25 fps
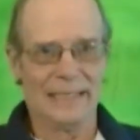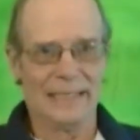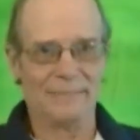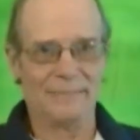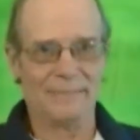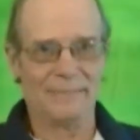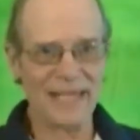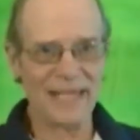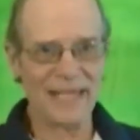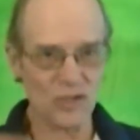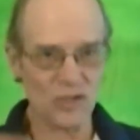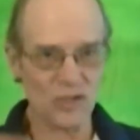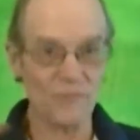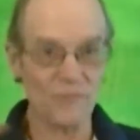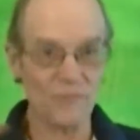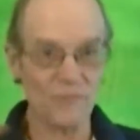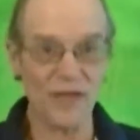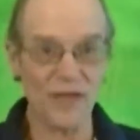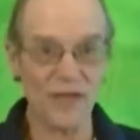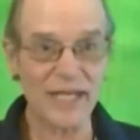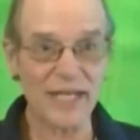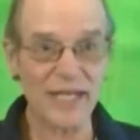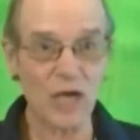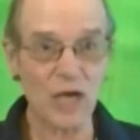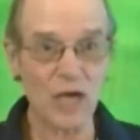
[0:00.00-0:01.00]
making your
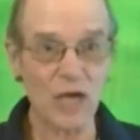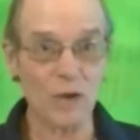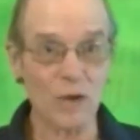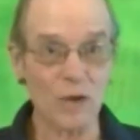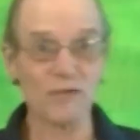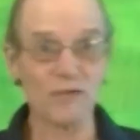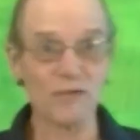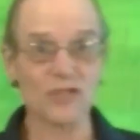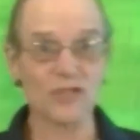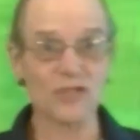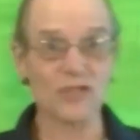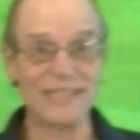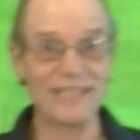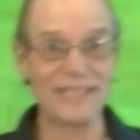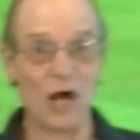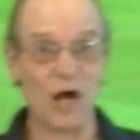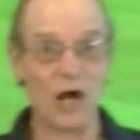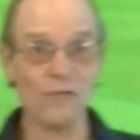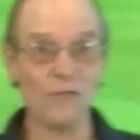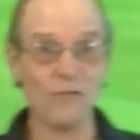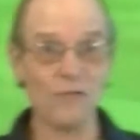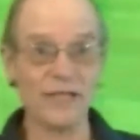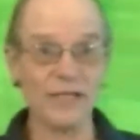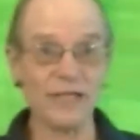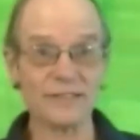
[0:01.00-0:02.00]
video of
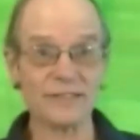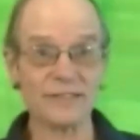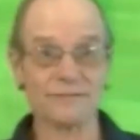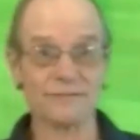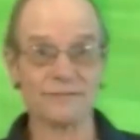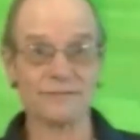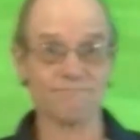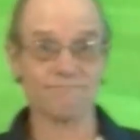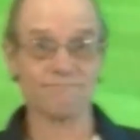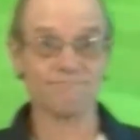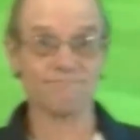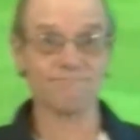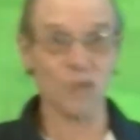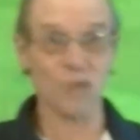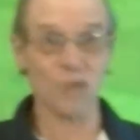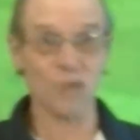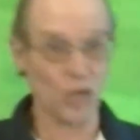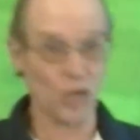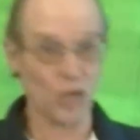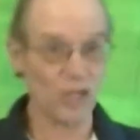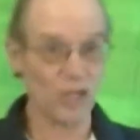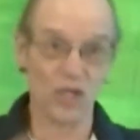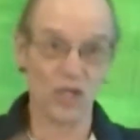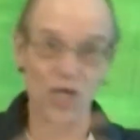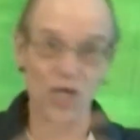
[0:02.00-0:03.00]
yourself, it's
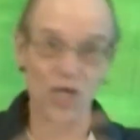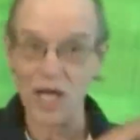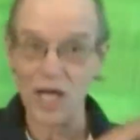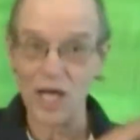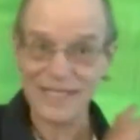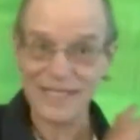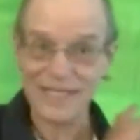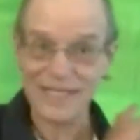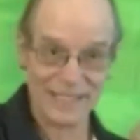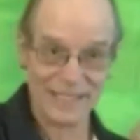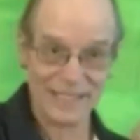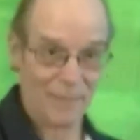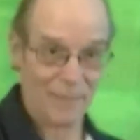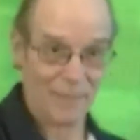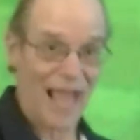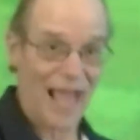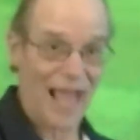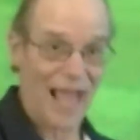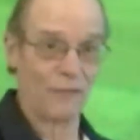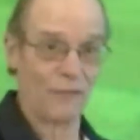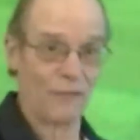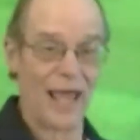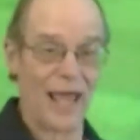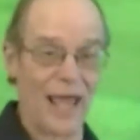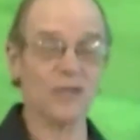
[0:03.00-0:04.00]
going to look ugly in the
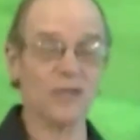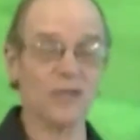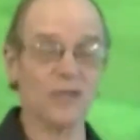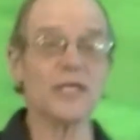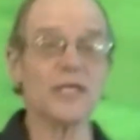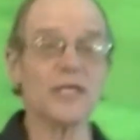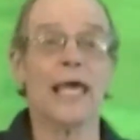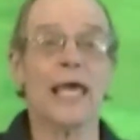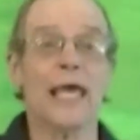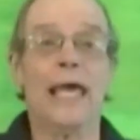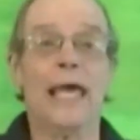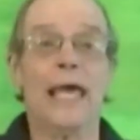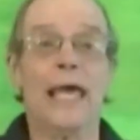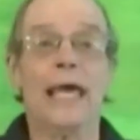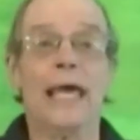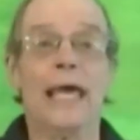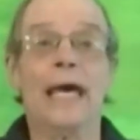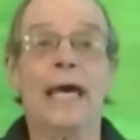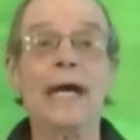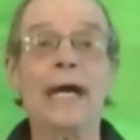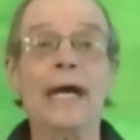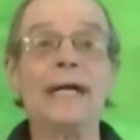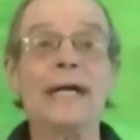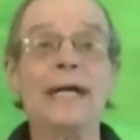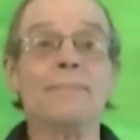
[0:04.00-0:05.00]
background.
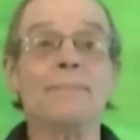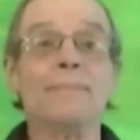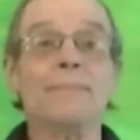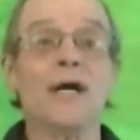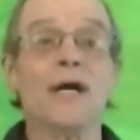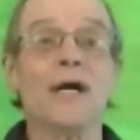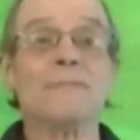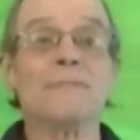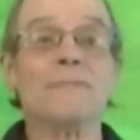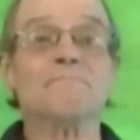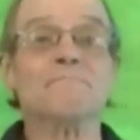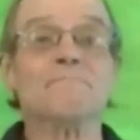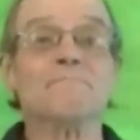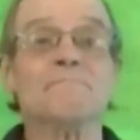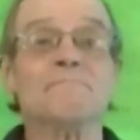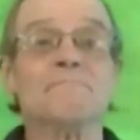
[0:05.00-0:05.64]
But